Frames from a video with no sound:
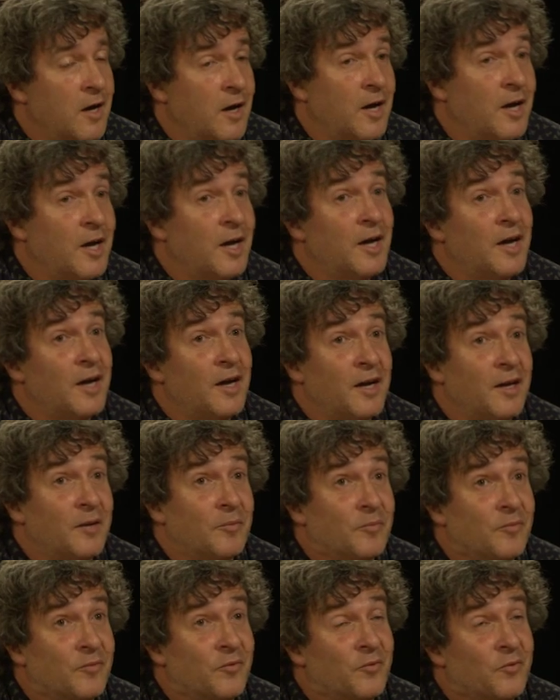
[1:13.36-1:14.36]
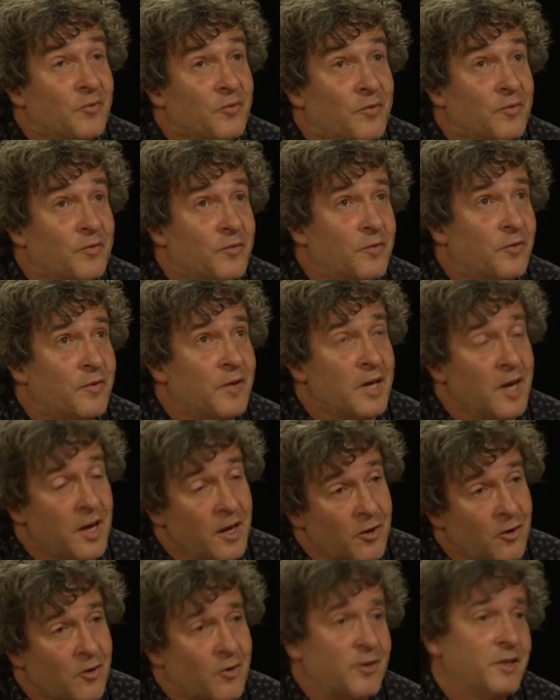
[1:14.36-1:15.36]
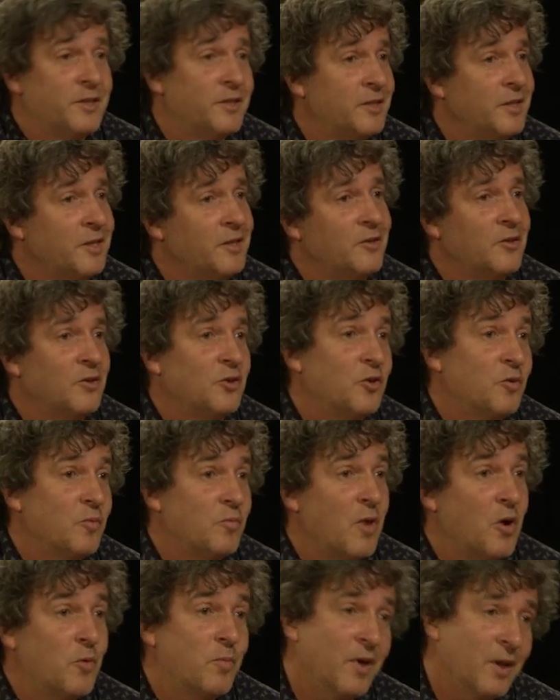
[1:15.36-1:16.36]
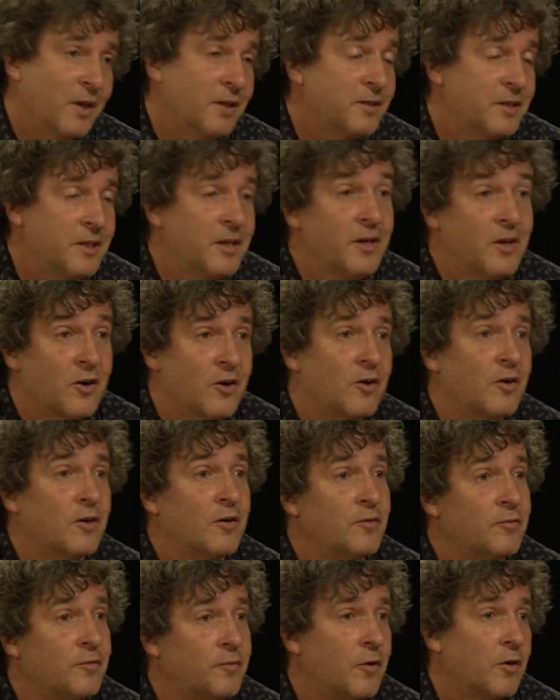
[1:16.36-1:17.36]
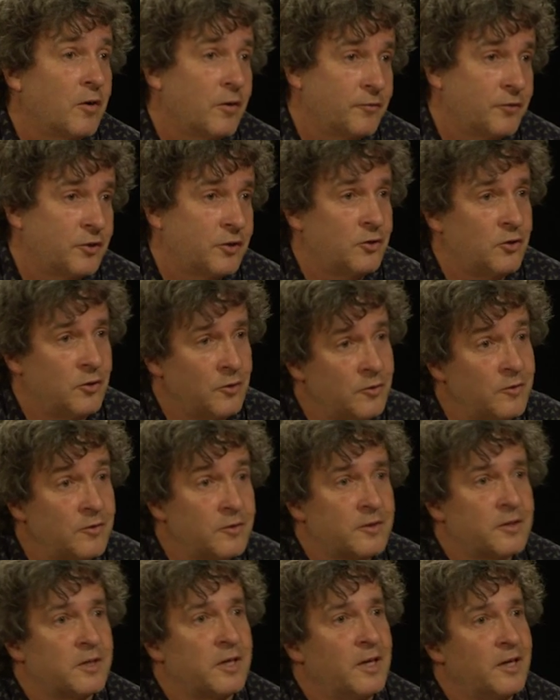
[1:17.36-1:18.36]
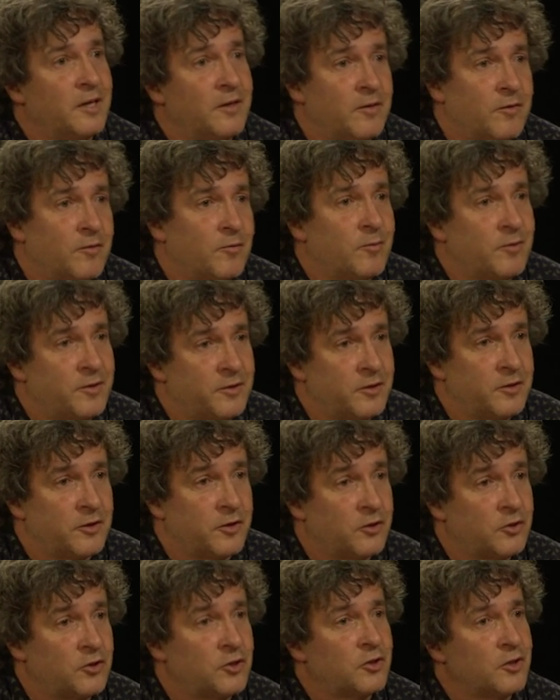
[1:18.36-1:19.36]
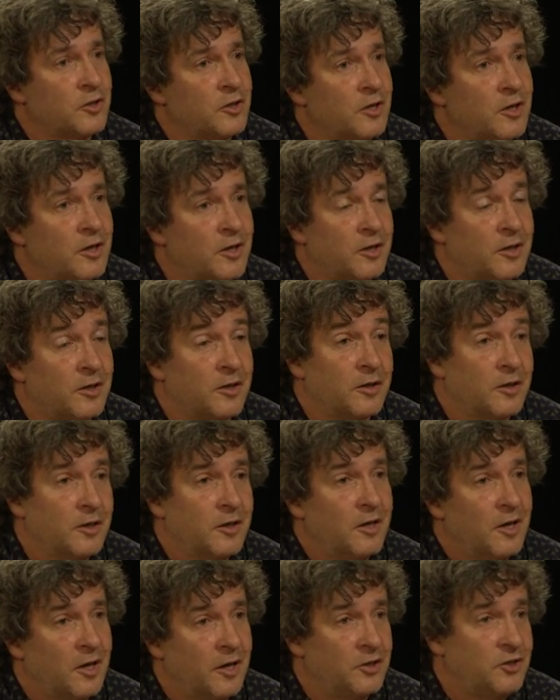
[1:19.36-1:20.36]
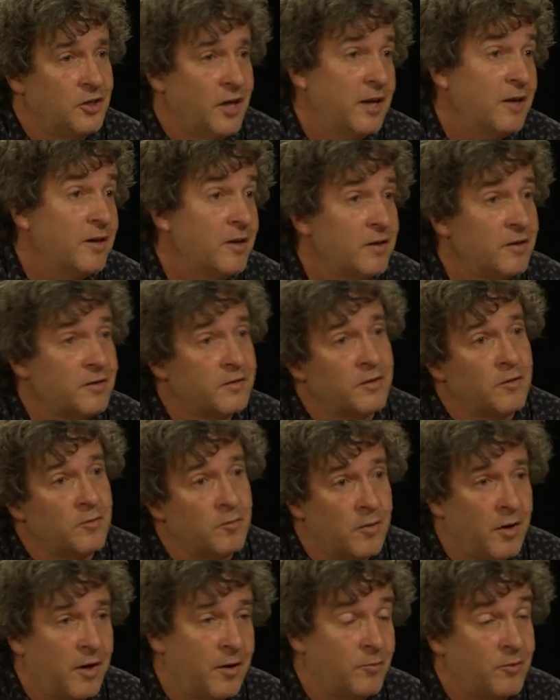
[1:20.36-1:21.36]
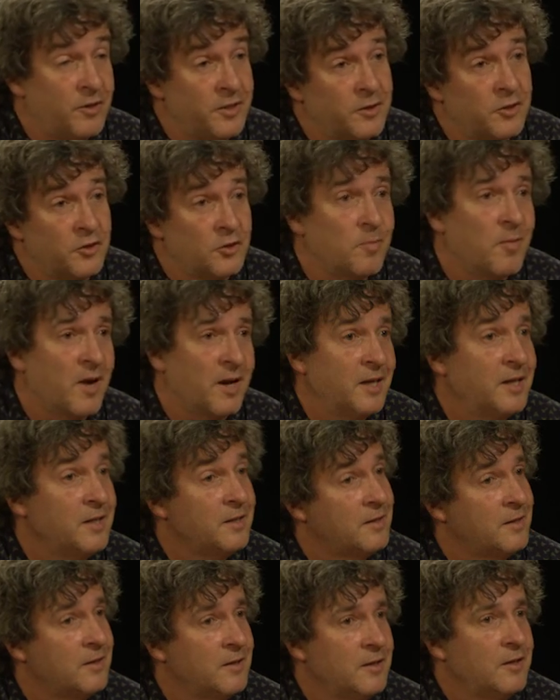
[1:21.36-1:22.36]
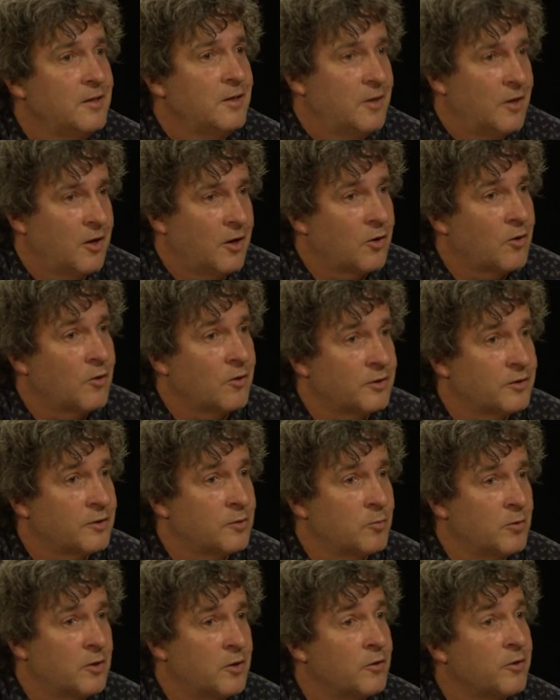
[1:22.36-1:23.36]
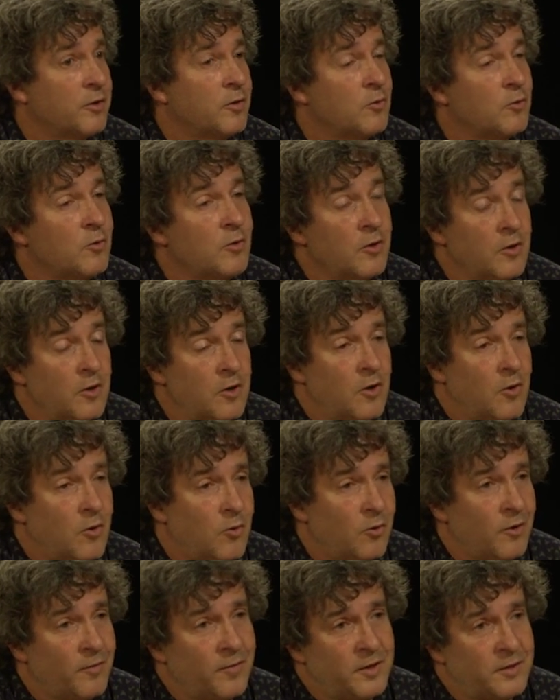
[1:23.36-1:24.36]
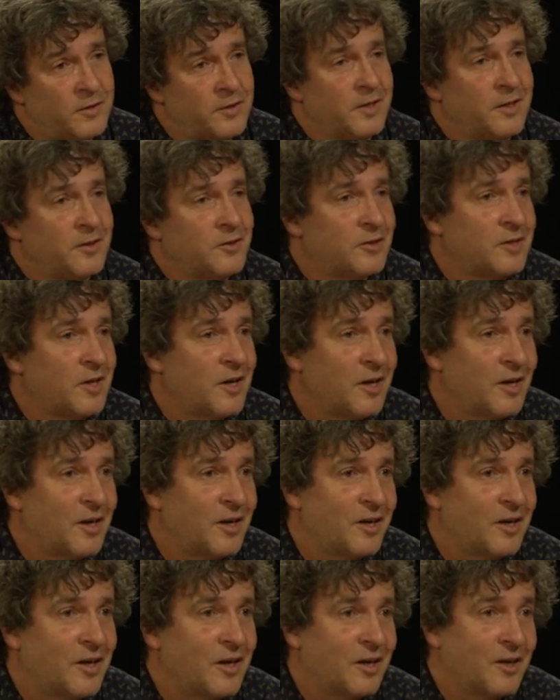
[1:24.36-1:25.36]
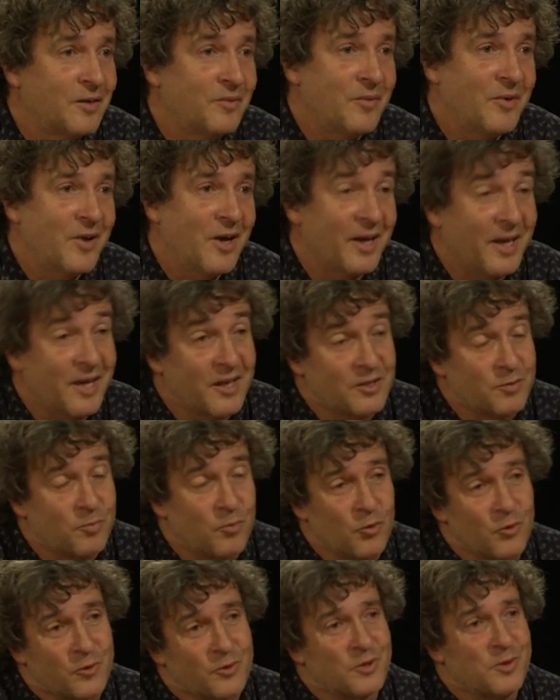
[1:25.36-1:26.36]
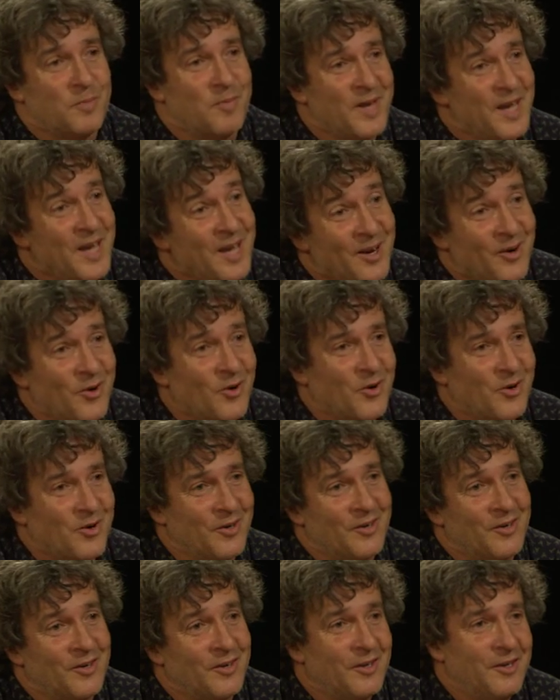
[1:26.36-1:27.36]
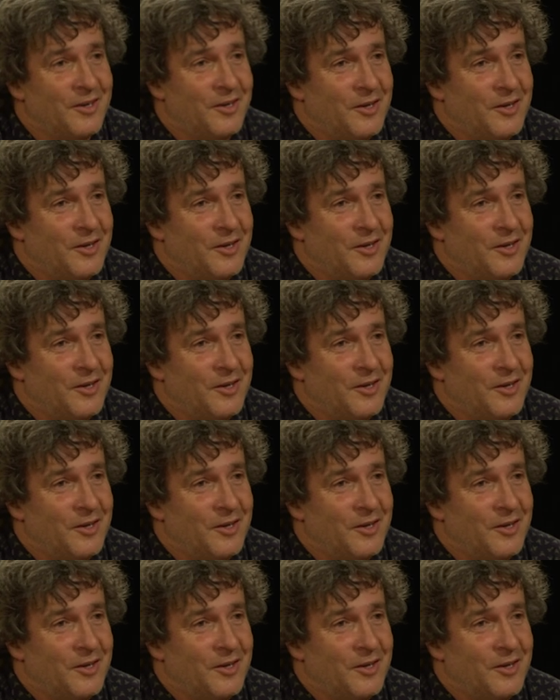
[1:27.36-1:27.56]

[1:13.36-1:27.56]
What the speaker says: The increasing mobility of students and research agendas and research monies across the world, and all of these things are, I guess, brought to bear on